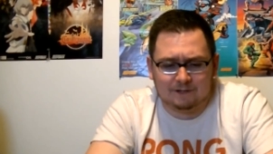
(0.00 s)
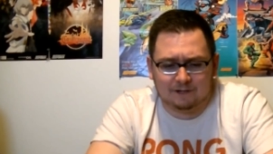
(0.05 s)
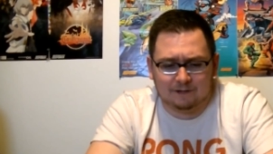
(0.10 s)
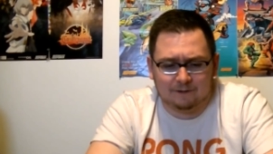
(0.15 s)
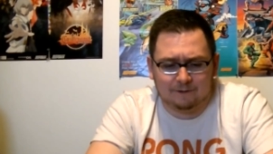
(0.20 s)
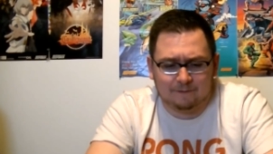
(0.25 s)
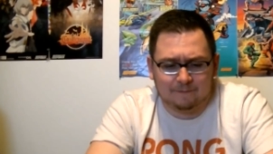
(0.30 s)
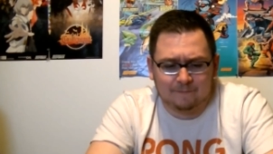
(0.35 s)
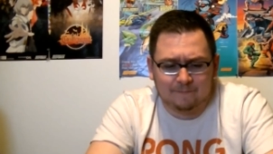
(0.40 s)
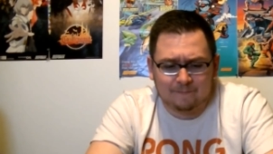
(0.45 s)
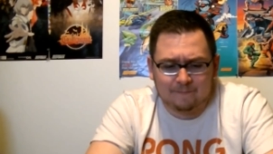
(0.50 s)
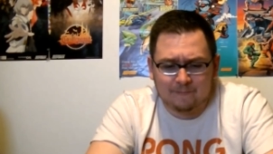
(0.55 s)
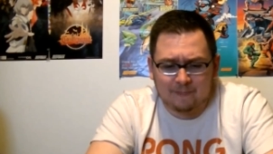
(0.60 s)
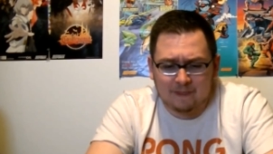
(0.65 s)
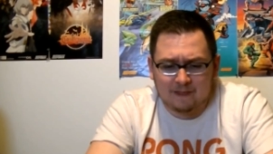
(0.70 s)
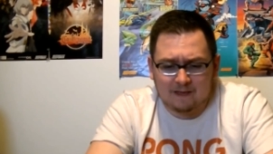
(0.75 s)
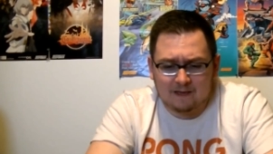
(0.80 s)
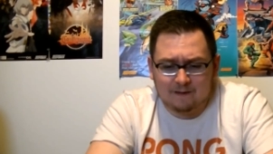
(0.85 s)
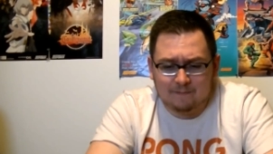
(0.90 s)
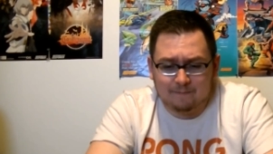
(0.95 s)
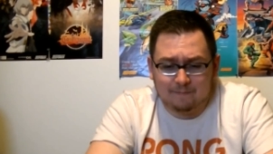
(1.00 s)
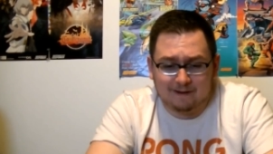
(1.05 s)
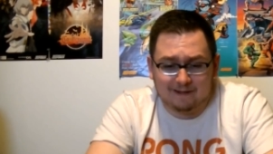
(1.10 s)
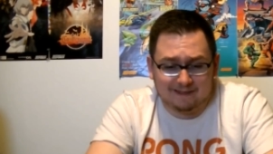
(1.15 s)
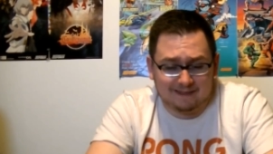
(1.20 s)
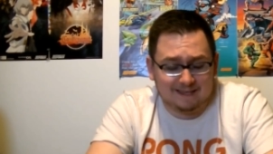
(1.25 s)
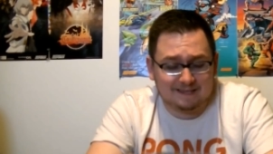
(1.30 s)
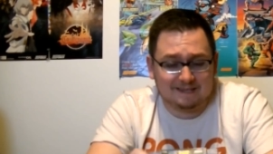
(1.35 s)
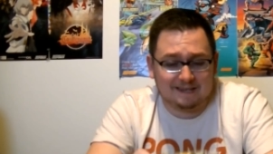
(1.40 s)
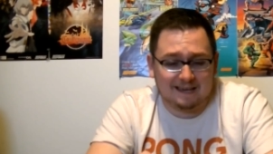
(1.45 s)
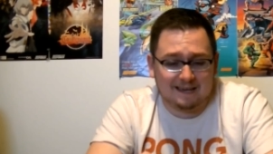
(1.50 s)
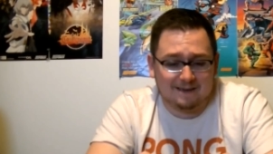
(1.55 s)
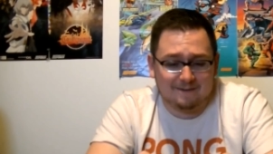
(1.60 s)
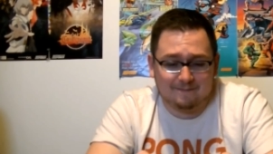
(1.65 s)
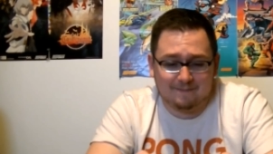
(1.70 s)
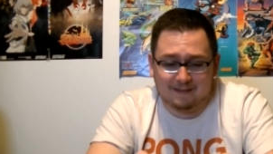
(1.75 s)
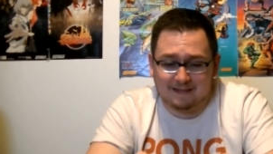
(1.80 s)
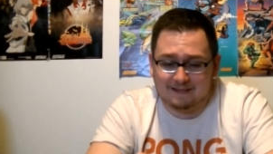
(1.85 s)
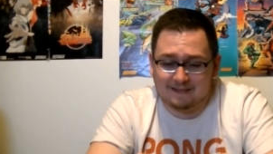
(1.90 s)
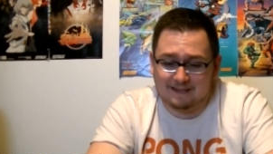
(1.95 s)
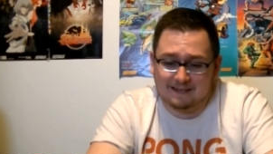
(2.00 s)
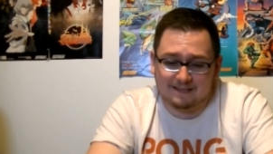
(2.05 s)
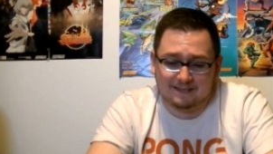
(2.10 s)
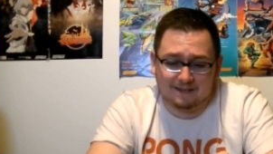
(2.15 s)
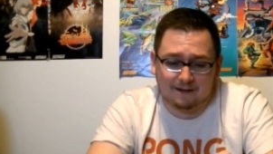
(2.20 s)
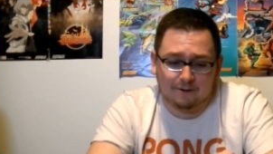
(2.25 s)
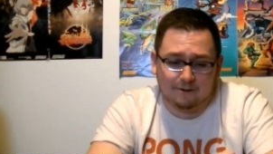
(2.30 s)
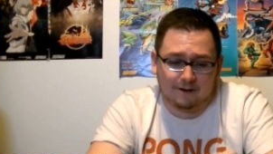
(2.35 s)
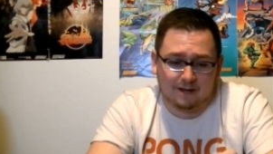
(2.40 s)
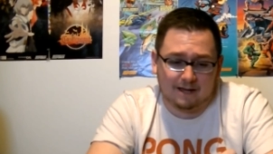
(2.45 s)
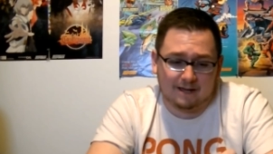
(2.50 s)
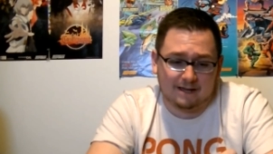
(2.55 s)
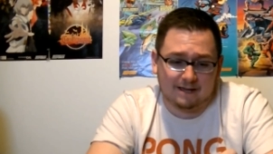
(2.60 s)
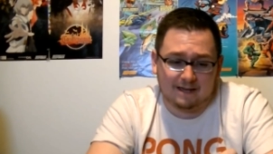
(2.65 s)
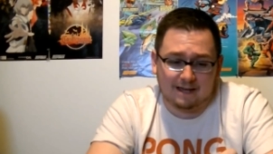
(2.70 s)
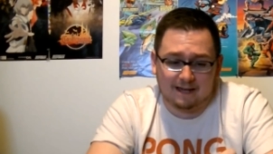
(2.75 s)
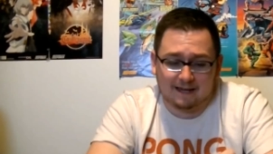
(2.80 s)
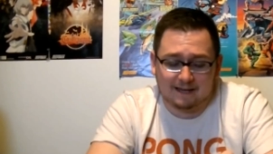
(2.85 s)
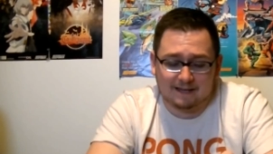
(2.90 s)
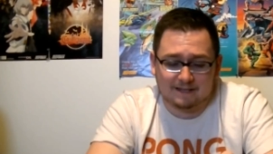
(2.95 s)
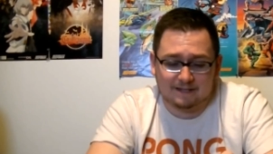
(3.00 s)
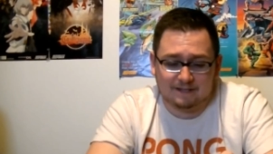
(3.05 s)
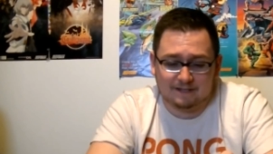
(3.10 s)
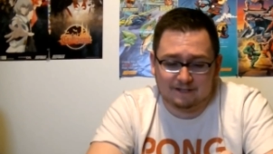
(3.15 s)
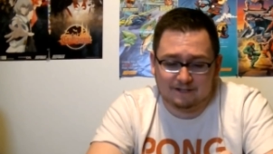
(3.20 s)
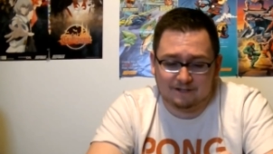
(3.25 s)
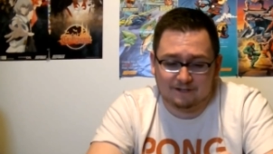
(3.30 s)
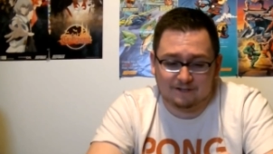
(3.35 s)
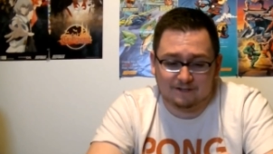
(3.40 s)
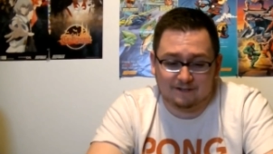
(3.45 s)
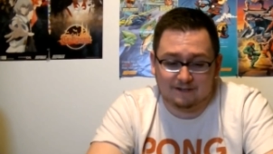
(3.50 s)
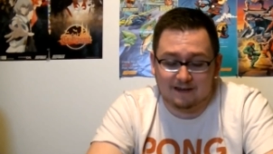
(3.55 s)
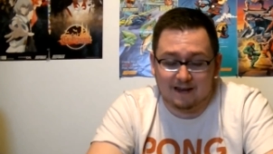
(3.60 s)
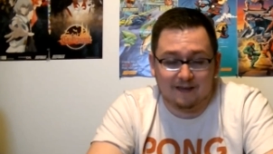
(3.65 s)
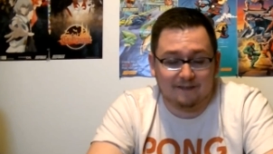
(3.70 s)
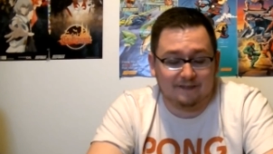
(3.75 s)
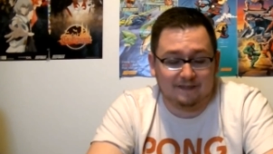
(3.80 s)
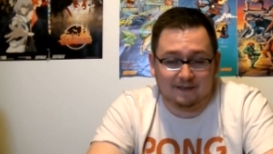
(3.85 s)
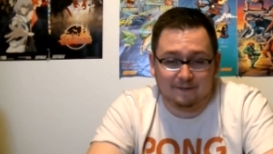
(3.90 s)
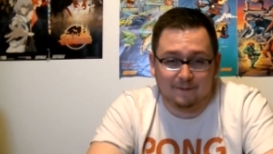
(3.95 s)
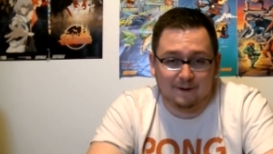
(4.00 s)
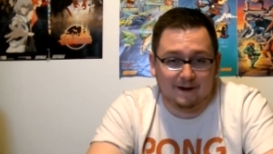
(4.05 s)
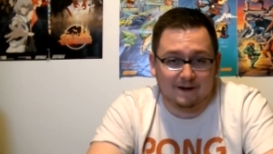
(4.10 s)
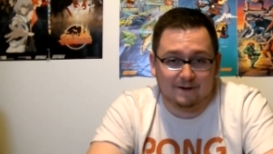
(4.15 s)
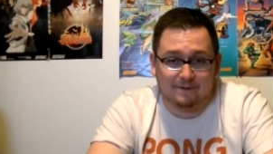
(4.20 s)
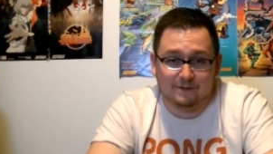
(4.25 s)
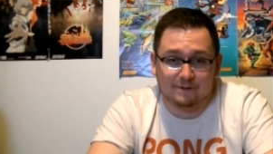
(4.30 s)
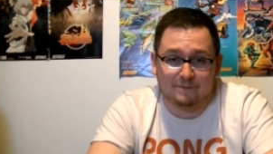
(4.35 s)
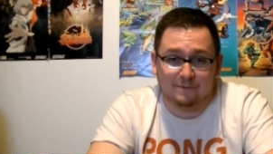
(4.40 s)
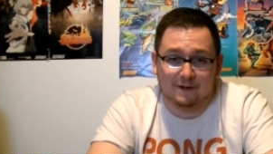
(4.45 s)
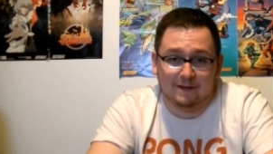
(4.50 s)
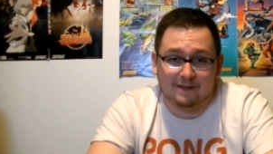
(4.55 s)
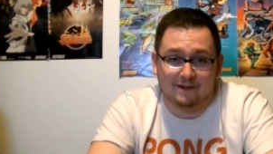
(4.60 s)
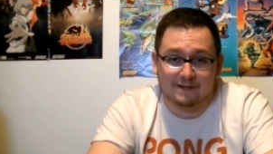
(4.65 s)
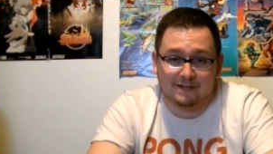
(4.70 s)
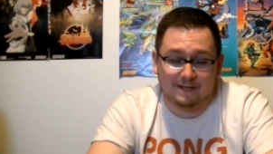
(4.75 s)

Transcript: so, but this game, it's it's okay, I guess. It's just nothing compared to its brother.